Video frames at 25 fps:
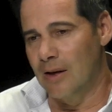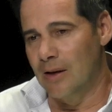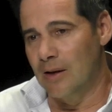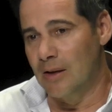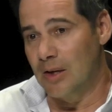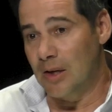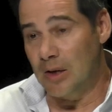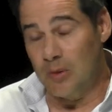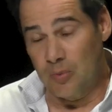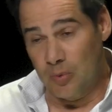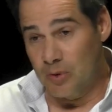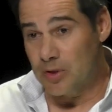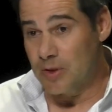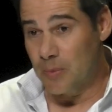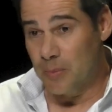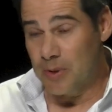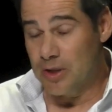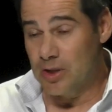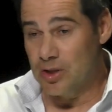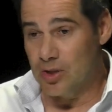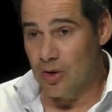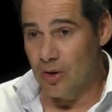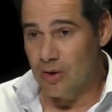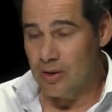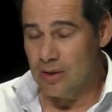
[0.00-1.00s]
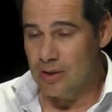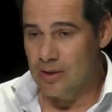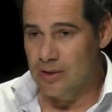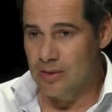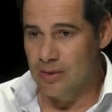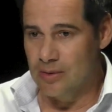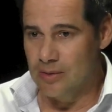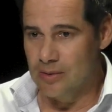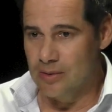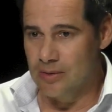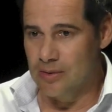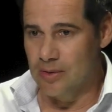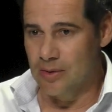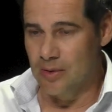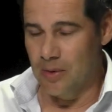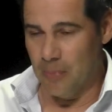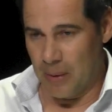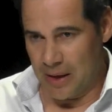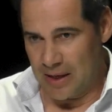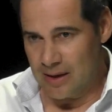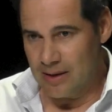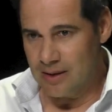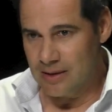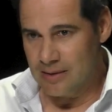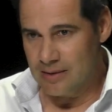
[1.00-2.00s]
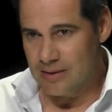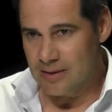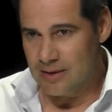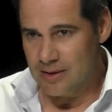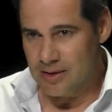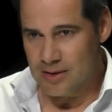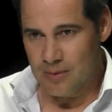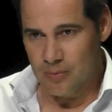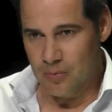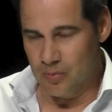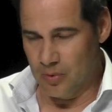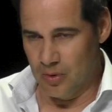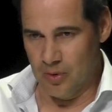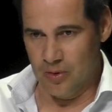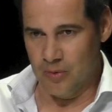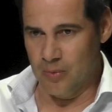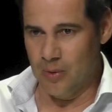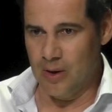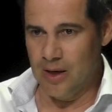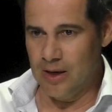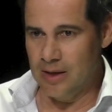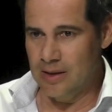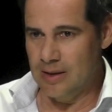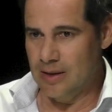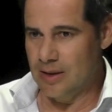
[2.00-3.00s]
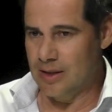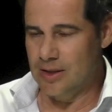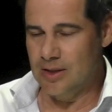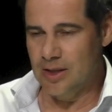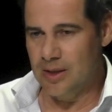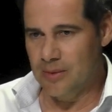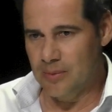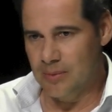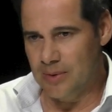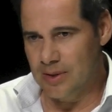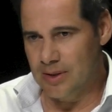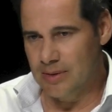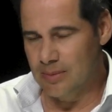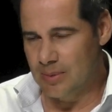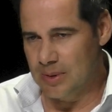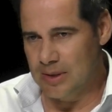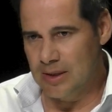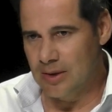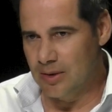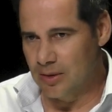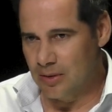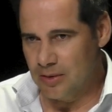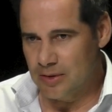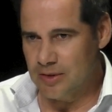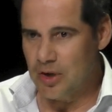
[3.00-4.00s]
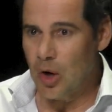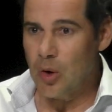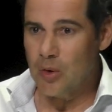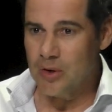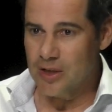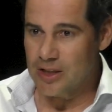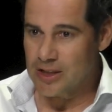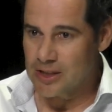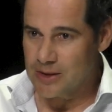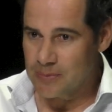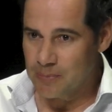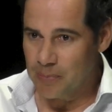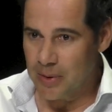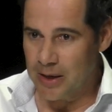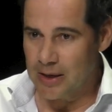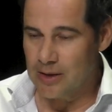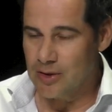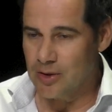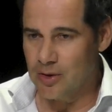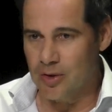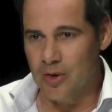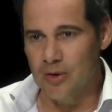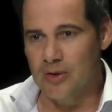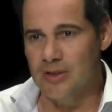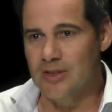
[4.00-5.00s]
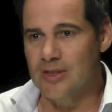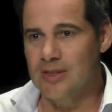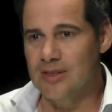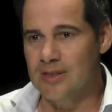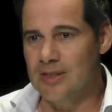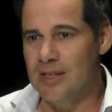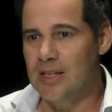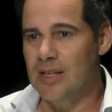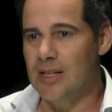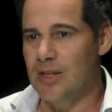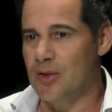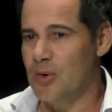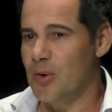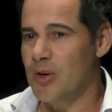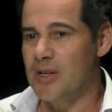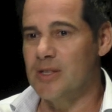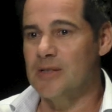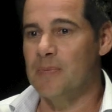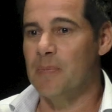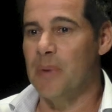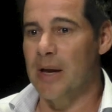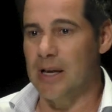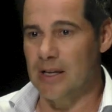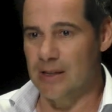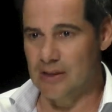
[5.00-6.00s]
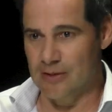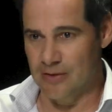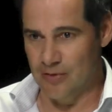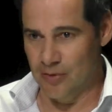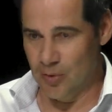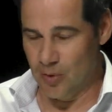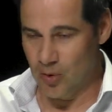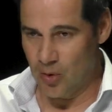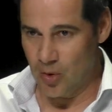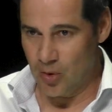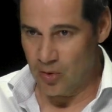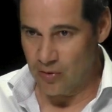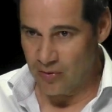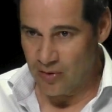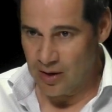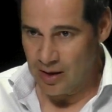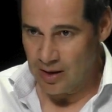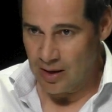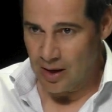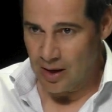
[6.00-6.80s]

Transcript: It was a big shock to the banking system worldwide. Actually, we don't expect or don't see US banks fall over,